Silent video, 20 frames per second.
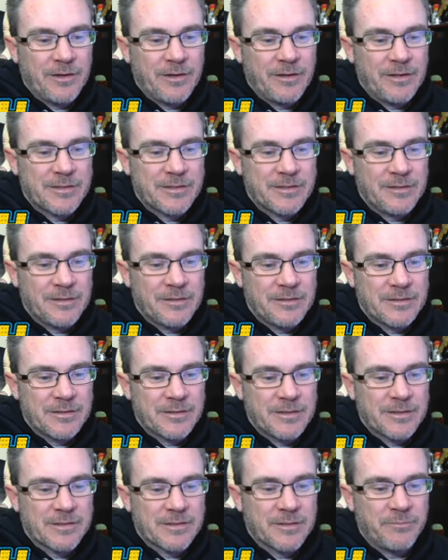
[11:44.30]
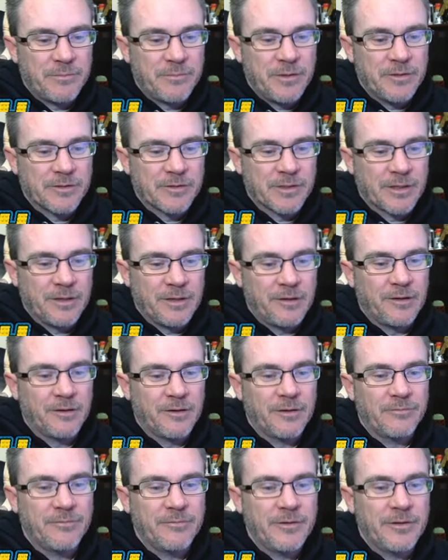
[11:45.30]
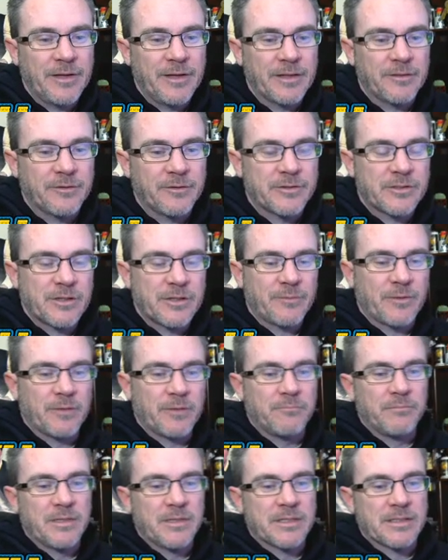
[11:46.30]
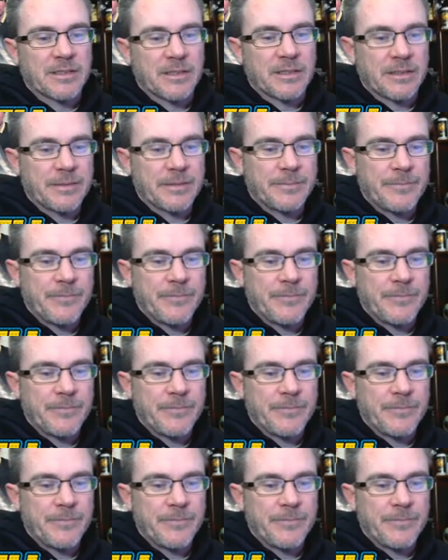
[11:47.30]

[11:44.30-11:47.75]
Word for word: Let's let's get some music in here. I feel like there's something missing.